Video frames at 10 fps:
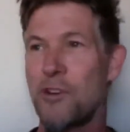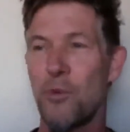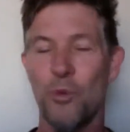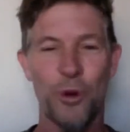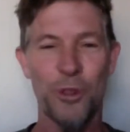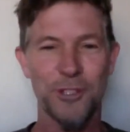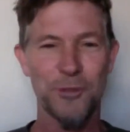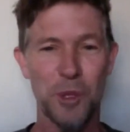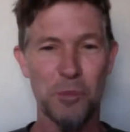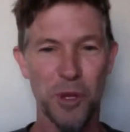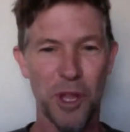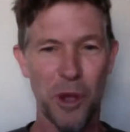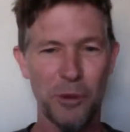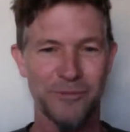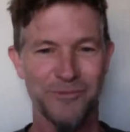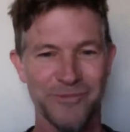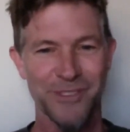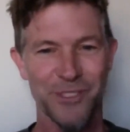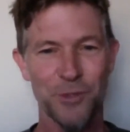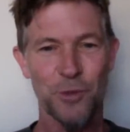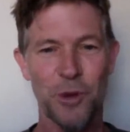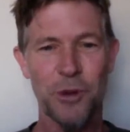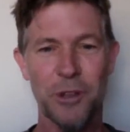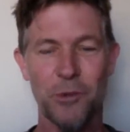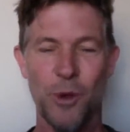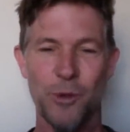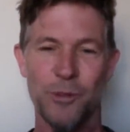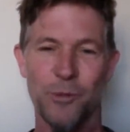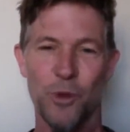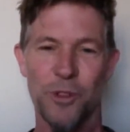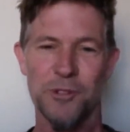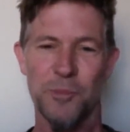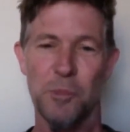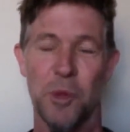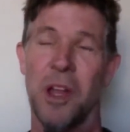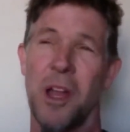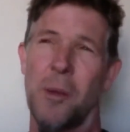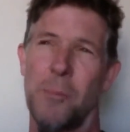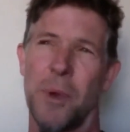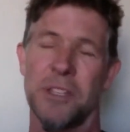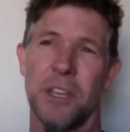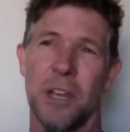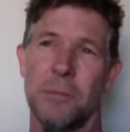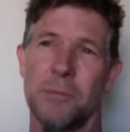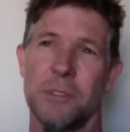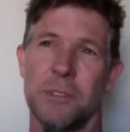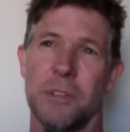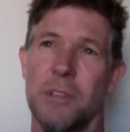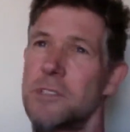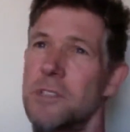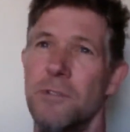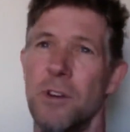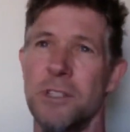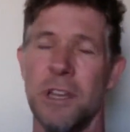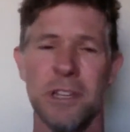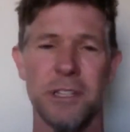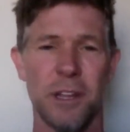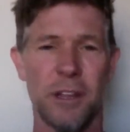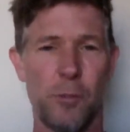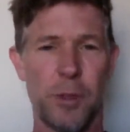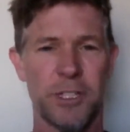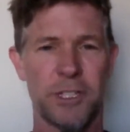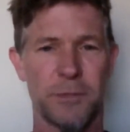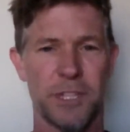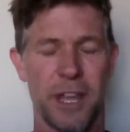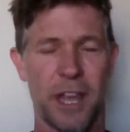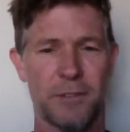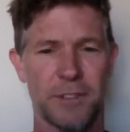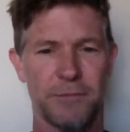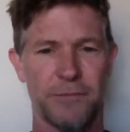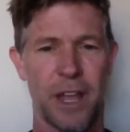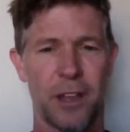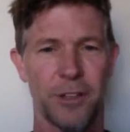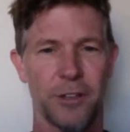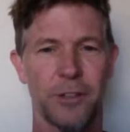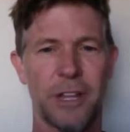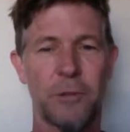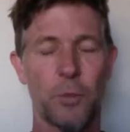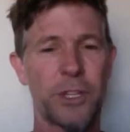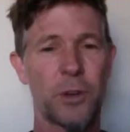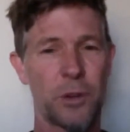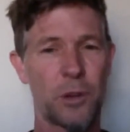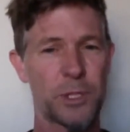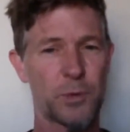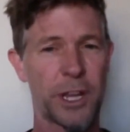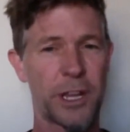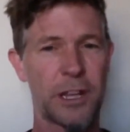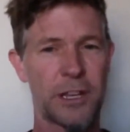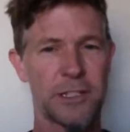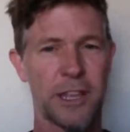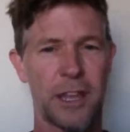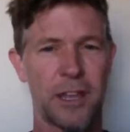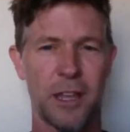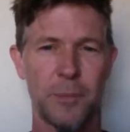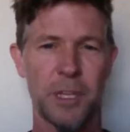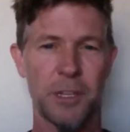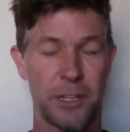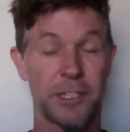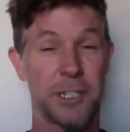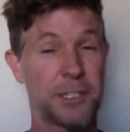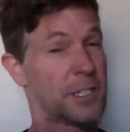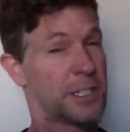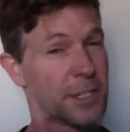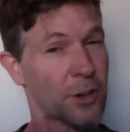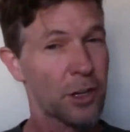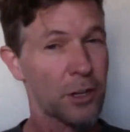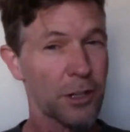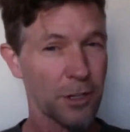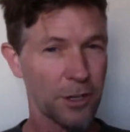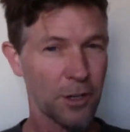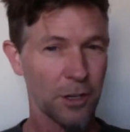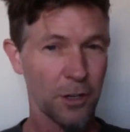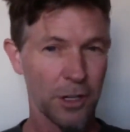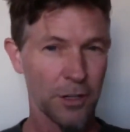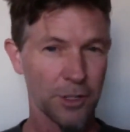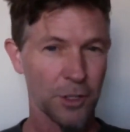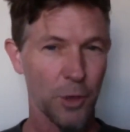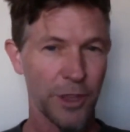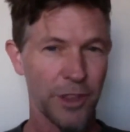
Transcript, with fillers: worthless people go, quote unquote worthless people. But um, so far as I can tell, everybody seems to have some value, and we don't always recognize that. I mean, it's easy to see in our in our current culture with